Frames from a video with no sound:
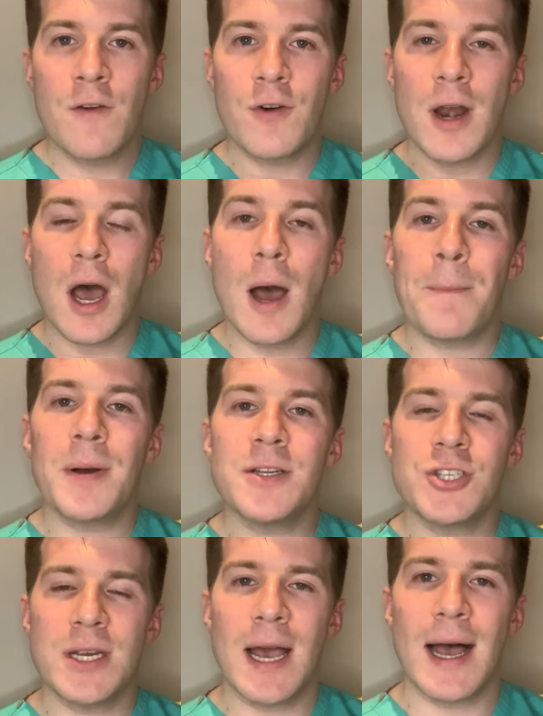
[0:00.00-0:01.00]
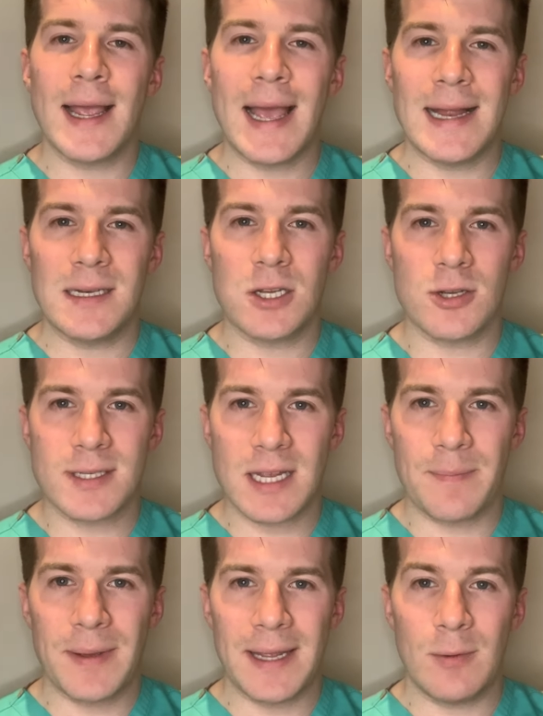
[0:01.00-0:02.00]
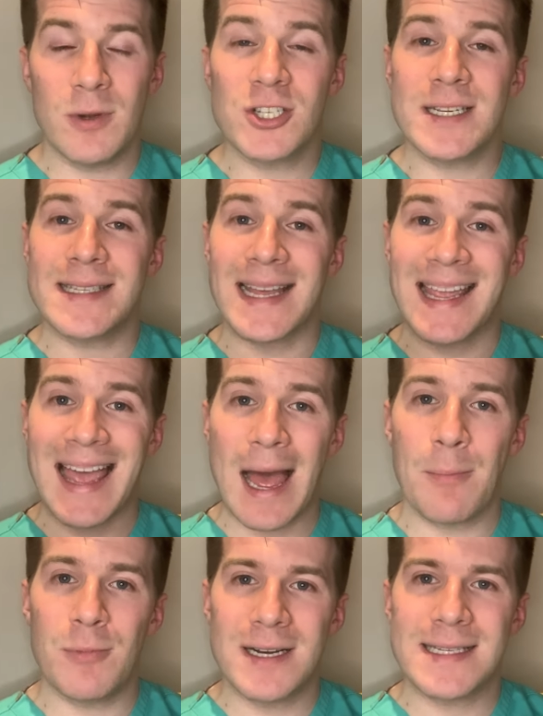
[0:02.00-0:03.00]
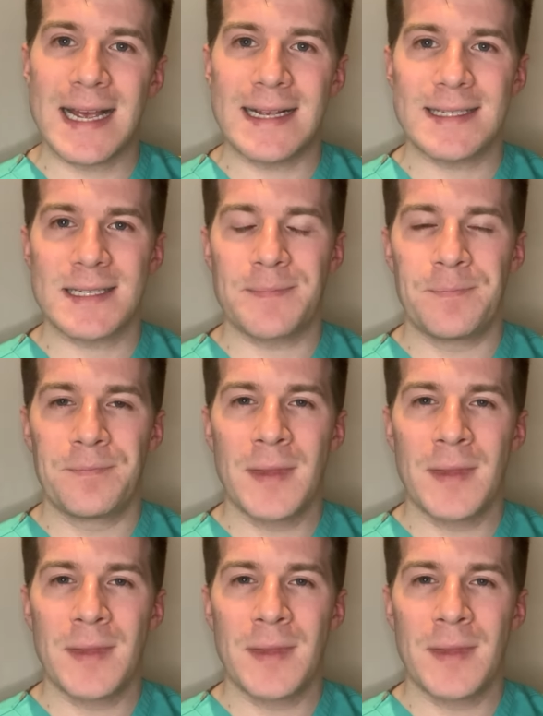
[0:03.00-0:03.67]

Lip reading: for an upper GI endoscopy, which is the camera test.